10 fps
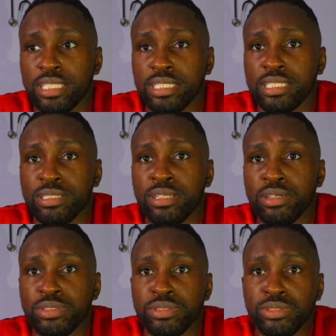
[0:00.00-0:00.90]

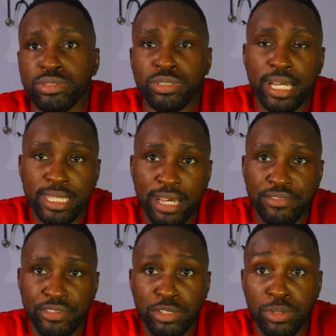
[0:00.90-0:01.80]
you get that
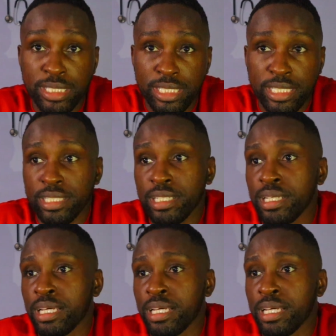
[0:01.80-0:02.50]
frequency,